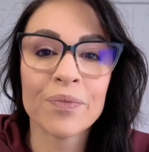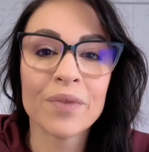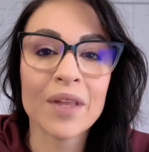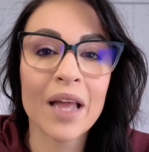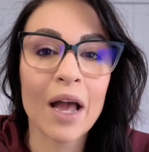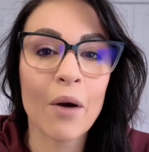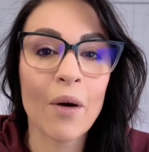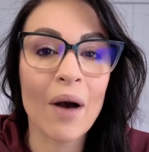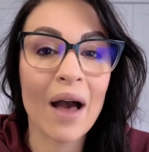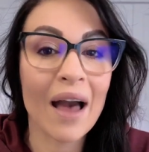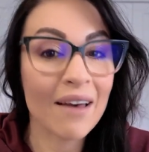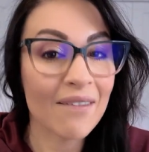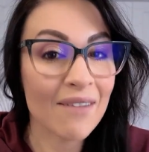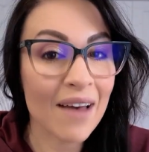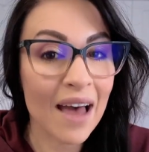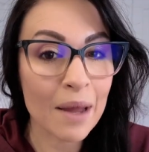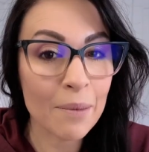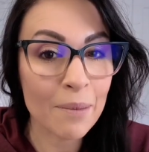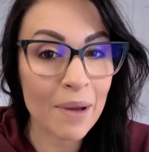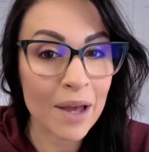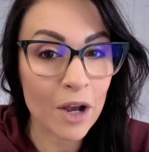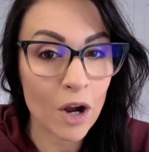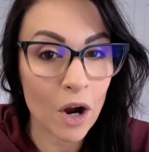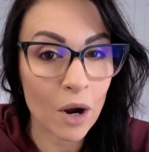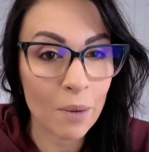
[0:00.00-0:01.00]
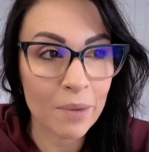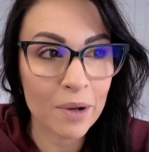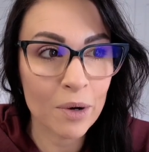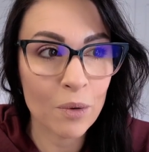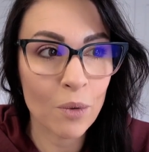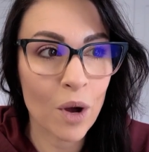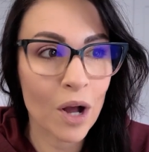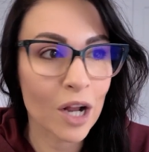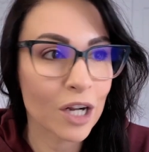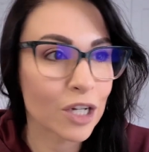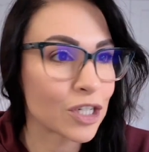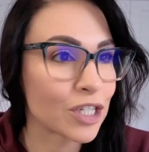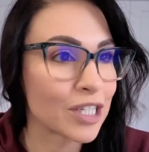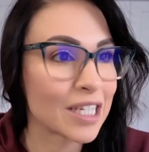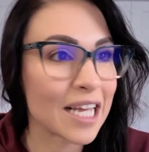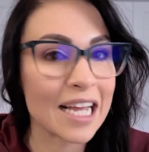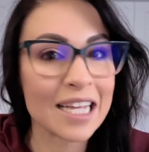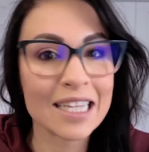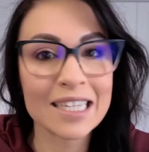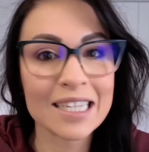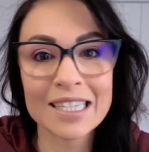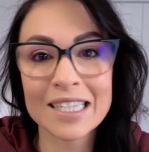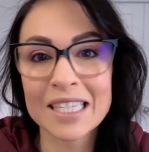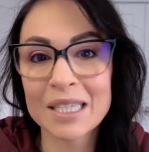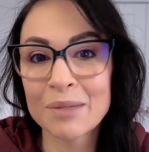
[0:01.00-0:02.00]
Now, I've had my Garmin watch
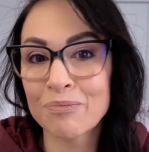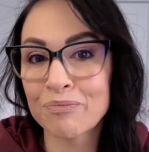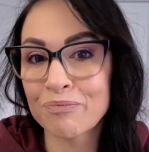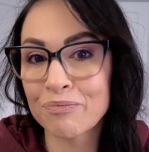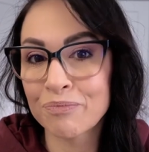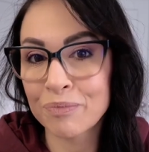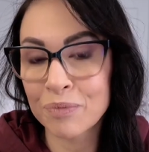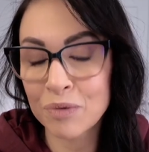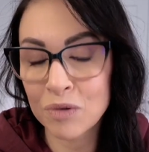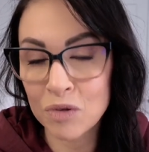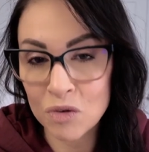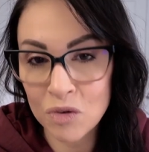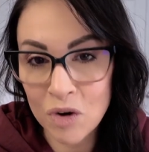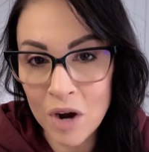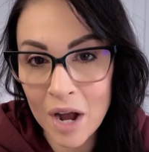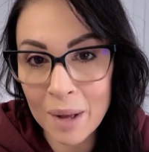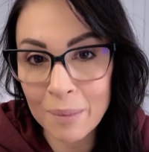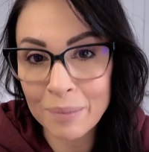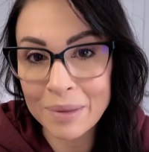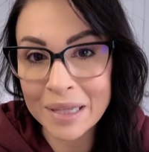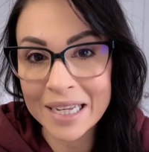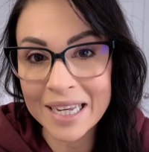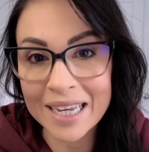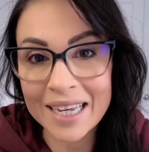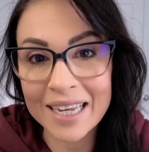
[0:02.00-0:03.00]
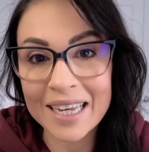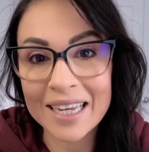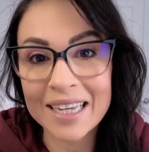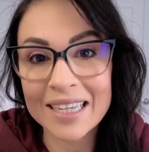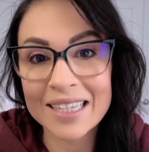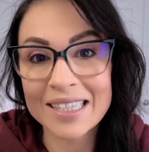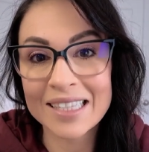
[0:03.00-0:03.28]
since probably